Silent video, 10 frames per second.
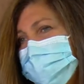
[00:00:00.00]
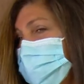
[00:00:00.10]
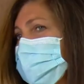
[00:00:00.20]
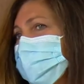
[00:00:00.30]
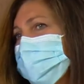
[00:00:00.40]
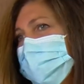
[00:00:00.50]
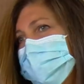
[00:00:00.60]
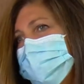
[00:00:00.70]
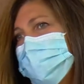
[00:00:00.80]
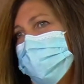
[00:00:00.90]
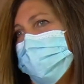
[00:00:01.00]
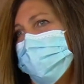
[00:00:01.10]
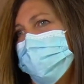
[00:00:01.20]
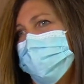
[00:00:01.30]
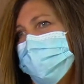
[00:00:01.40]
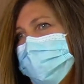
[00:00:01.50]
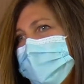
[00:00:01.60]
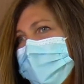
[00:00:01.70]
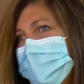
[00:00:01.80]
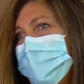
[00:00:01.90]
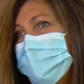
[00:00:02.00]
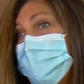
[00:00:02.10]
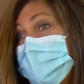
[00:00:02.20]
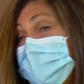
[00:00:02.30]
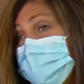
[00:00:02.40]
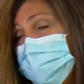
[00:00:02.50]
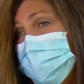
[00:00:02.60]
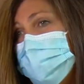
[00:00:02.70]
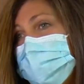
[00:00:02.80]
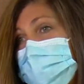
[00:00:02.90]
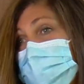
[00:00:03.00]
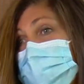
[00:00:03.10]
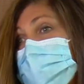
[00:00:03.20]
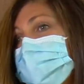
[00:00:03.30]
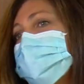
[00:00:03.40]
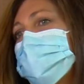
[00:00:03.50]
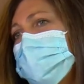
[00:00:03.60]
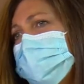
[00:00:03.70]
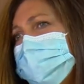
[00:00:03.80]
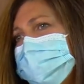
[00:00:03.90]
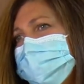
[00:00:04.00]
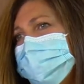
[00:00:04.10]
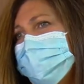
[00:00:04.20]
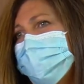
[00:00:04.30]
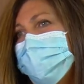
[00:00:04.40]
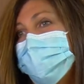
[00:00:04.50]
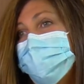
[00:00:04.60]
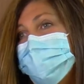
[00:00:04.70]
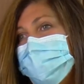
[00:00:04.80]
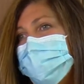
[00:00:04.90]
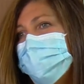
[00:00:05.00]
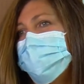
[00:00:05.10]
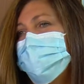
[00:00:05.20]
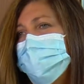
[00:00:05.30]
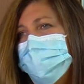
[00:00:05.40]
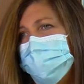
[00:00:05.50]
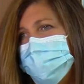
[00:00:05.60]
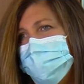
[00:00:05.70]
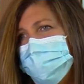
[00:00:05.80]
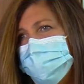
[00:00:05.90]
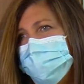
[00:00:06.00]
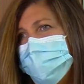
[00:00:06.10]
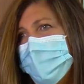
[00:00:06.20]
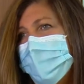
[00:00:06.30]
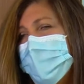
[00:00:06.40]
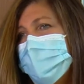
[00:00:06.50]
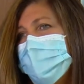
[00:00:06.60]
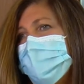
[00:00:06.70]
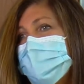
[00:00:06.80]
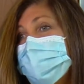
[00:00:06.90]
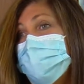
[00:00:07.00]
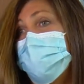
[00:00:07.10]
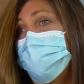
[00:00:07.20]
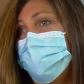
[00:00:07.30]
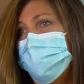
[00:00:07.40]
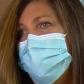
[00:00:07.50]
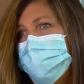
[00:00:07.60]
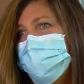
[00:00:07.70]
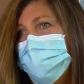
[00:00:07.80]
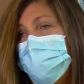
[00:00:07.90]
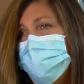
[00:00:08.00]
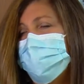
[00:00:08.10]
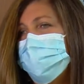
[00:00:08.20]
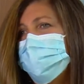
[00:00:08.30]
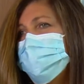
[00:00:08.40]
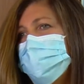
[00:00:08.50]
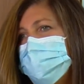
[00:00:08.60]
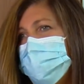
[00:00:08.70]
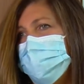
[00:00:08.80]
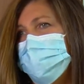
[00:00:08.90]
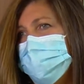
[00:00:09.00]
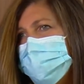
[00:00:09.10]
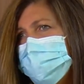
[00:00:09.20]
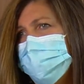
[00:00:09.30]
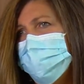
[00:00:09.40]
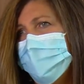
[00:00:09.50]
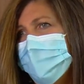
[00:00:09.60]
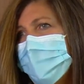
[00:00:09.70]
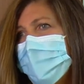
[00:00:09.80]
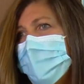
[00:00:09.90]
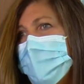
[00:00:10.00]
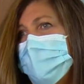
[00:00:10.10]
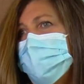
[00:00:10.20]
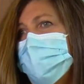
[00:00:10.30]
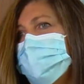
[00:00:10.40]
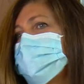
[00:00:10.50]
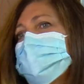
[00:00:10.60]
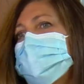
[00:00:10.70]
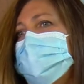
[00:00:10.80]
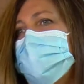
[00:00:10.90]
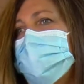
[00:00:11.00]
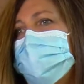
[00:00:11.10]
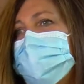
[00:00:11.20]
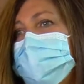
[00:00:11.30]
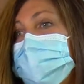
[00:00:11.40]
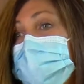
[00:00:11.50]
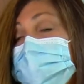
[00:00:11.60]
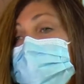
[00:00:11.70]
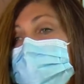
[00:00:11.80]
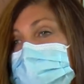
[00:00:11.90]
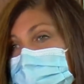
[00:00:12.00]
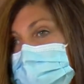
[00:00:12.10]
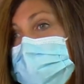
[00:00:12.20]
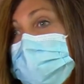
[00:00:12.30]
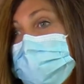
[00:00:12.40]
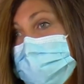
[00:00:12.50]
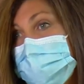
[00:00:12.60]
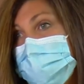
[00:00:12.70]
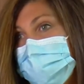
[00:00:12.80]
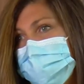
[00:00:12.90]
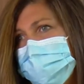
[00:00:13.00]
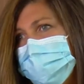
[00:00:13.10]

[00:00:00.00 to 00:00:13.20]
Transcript: right in the operating room. And that x-ray is done with the Coupe-Tec, and it looks beautiful. And then I can tell how close each margin is. I can actually tell if I've gotten the specimen that I need out,